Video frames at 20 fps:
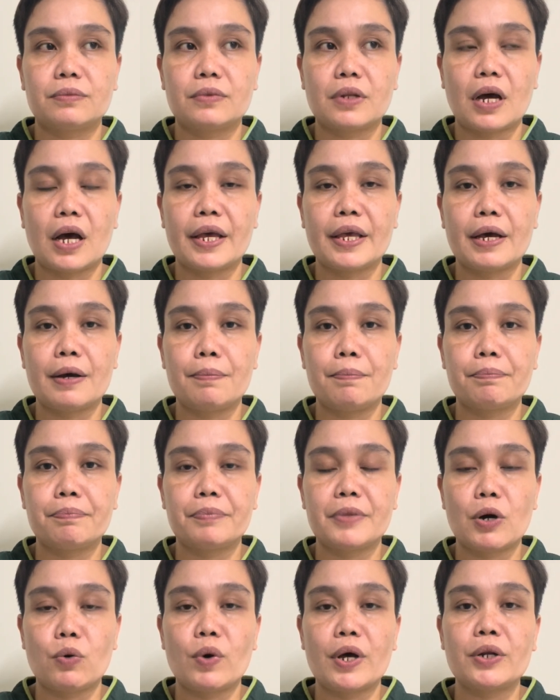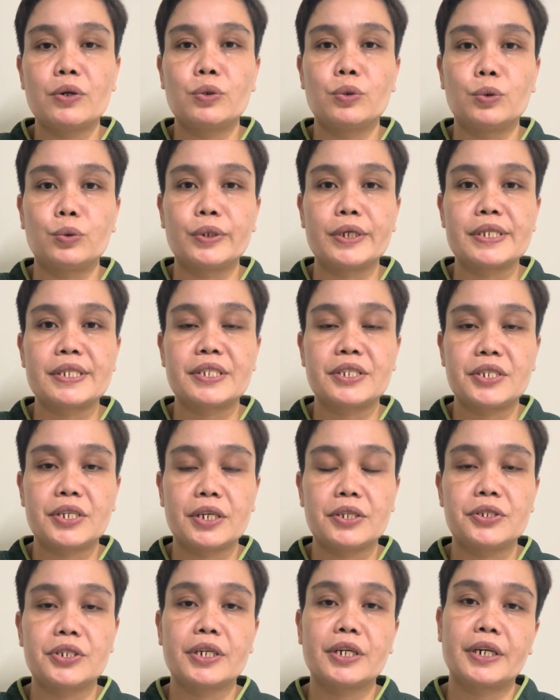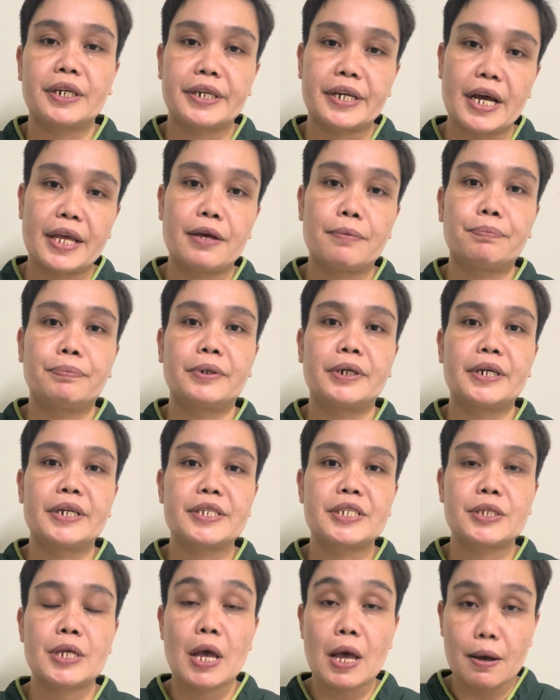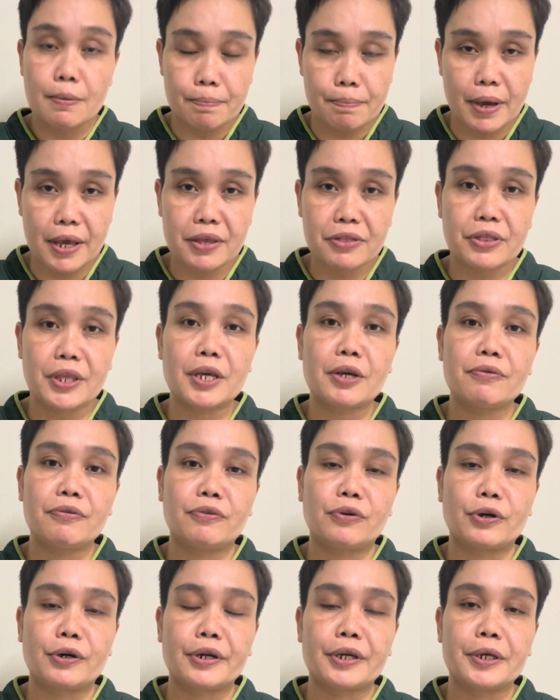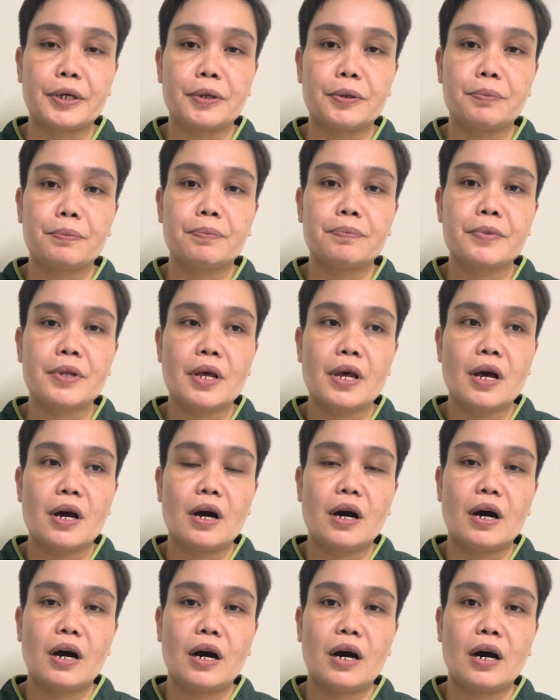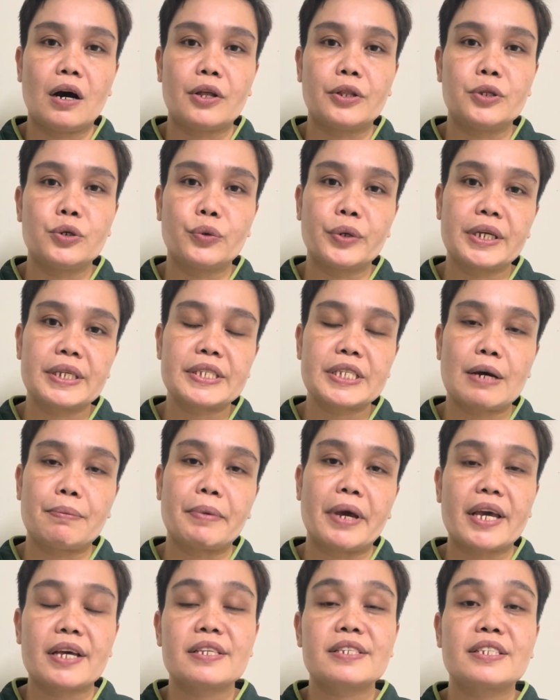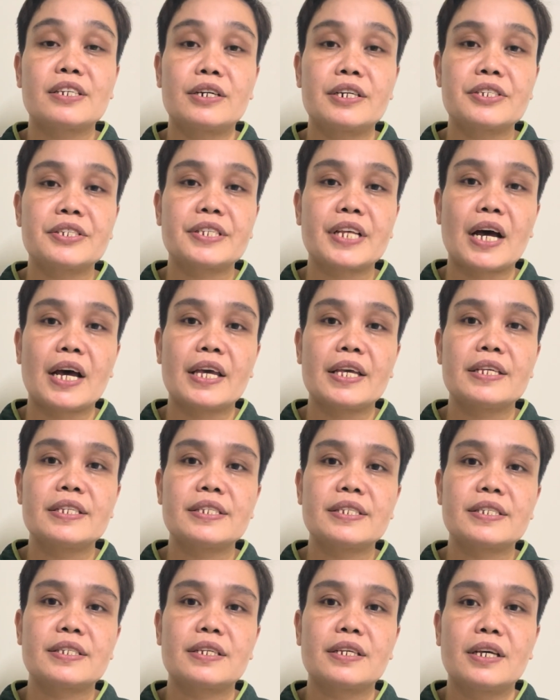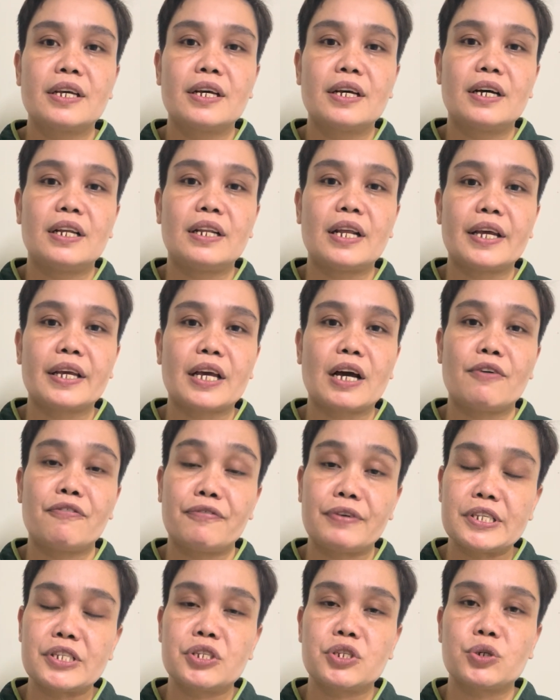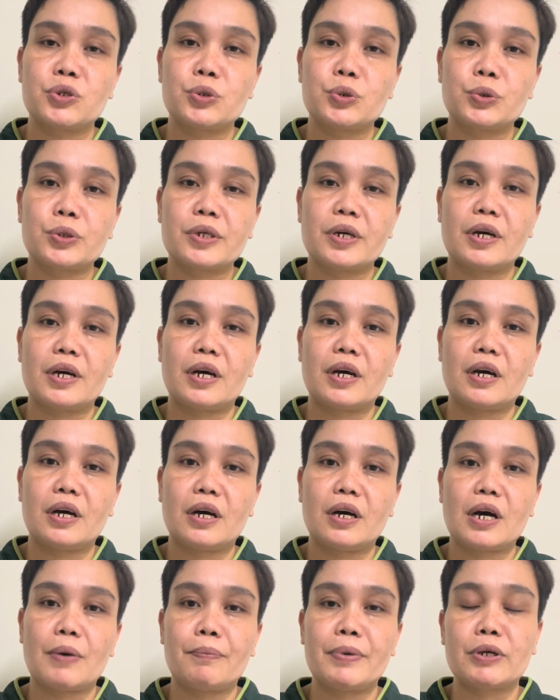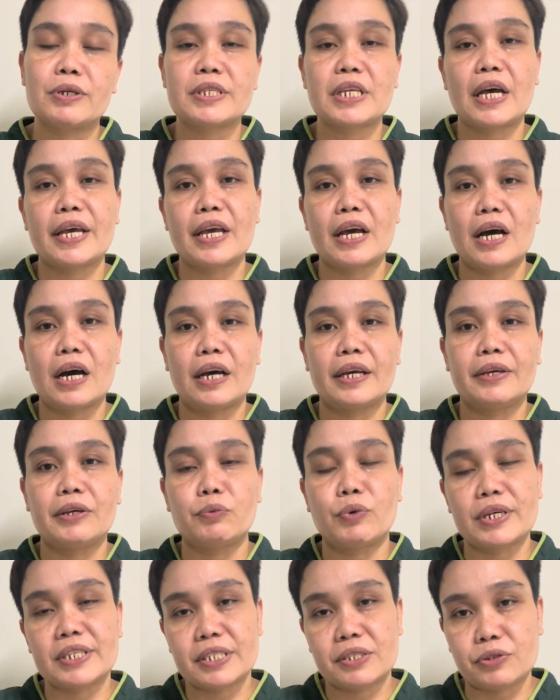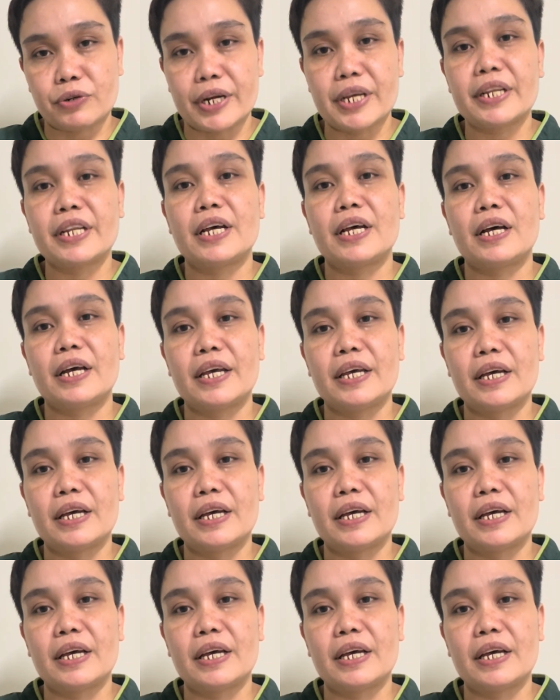I am the one who is changing her diapers, bathing for him, doing some exercise like a physio, because I was trained a